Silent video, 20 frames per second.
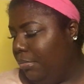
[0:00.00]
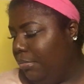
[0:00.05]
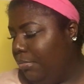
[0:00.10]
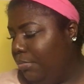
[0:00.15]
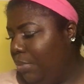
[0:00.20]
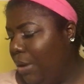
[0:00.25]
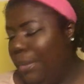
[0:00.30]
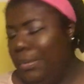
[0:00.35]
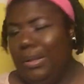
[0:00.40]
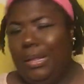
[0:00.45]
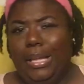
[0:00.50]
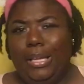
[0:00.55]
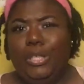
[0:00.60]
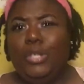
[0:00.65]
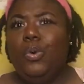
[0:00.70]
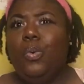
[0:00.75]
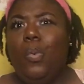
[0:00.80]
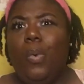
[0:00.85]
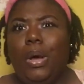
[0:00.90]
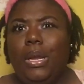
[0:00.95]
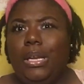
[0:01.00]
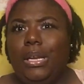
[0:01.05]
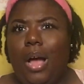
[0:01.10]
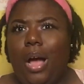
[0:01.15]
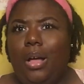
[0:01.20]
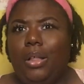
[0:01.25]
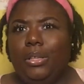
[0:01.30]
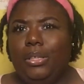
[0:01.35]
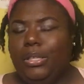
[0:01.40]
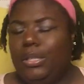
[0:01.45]
probably like
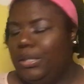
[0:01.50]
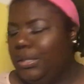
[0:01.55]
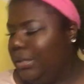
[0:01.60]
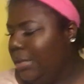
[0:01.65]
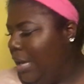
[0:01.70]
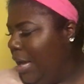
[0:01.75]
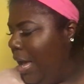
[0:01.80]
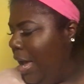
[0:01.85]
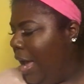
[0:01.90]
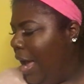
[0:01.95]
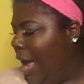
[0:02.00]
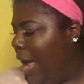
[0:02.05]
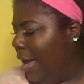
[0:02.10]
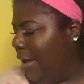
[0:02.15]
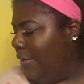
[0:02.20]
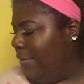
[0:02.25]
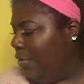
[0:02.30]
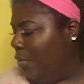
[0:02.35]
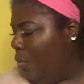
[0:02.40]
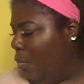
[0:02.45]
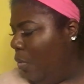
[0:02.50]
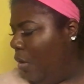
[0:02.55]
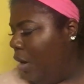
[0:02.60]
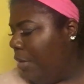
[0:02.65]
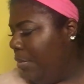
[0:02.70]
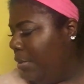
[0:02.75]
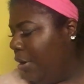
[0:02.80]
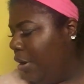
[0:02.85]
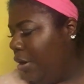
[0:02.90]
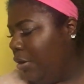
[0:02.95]
$20. And
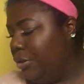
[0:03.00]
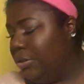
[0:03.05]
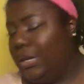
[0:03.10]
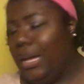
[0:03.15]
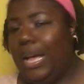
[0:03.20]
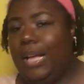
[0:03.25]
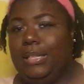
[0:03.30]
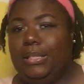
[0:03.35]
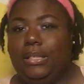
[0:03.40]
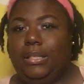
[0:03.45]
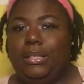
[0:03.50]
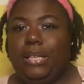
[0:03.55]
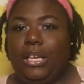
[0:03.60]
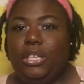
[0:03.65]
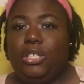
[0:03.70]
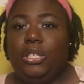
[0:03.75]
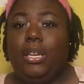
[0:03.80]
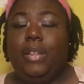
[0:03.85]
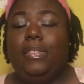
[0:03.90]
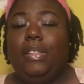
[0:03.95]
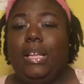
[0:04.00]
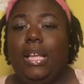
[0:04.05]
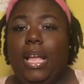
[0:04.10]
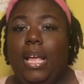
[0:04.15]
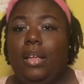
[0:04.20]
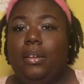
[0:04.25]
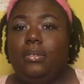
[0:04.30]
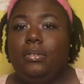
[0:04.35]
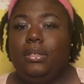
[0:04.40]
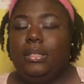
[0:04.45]
Walmart also has a section in the
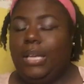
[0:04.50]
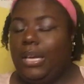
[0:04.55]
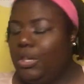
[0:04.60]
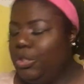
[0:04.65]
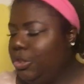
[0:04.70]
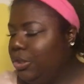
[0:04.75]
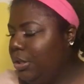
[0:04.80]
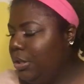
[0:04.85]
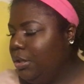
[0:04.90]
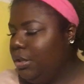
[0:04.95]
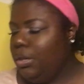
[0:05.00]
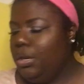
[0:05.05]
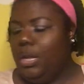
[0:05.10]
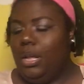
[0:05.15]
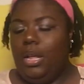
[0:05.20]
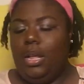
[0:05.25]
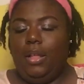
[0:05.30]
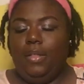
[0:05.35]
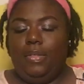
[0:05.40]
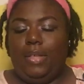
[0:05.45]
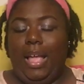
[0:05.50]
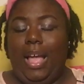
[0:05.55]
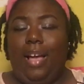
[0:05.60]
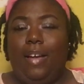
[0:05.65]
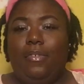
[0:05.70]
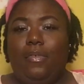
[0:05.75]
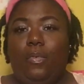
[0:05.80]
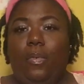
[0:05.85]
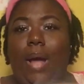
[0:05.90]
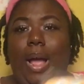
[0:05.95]
candle section. They
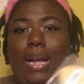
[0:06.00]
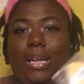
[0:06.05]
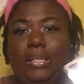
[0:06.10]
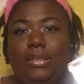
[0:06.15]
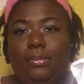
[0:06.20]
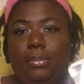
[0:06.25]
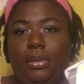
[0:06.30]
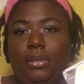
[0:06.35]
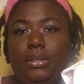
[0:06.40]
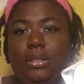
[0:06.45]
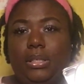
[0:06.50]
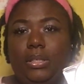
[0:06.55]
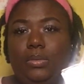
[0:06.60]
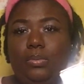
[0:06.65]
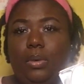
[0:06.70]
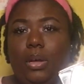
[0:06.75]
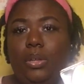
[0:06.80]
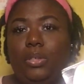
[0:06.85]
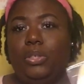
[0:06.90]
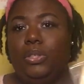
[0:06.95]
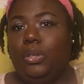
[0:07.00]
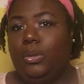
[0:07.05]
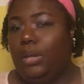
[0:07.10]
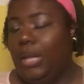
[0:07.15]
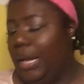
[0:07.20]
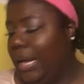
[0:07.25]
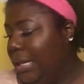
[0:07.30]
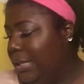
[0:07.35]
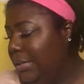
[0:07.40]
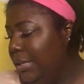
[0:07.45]
have wax melts as well. So
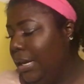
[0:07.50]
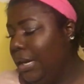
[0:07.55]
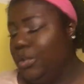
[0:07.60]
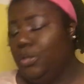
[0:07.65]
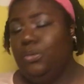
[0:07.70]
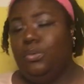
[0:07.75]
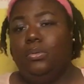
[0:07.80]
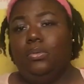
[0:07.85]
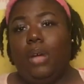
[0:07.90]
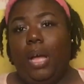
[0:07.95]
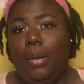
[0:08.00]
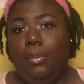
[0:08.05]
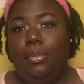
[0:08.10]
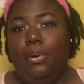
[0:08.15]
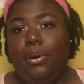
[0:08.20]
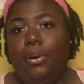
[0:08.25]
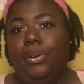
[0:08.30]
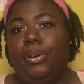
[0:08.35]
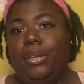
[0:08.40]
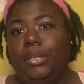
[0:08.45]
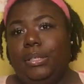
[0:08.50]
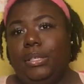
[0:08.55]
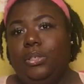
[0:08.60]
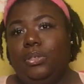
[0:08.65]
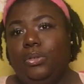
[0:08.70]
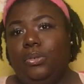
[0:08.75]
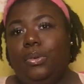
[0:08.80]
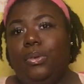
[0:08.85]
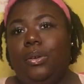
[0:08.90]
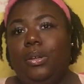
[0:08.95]
like I said, I burn
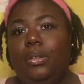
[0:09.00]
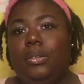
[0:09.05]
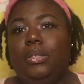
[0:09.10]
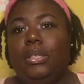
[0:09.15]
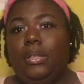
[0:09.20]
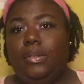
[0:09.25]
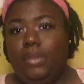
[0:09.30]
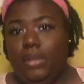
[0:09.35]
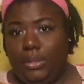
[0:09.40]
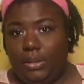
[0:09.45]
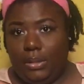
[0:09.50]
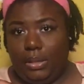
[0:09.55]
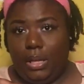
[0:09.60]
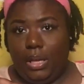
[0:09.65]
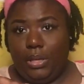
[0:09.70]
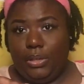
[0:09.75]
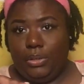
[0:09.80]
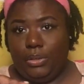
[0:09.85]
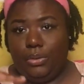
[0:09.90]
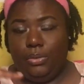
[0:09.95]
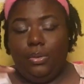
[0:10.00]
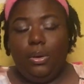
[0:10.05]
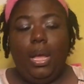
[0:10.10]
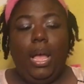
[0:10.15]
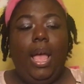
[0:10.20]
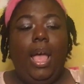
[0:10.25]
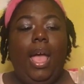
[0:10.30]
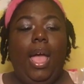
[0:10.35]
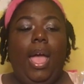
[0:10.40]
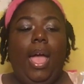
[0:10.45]
essential oils in this thing too,
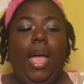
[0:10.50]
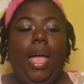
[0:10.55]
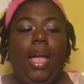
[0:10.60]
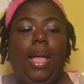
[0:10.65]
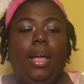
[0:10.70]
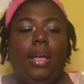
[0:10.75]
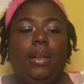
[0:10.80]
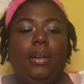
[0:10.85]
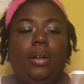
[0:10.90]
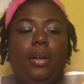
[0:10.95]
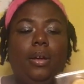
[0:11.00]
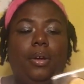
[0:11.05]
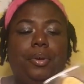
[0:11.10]
and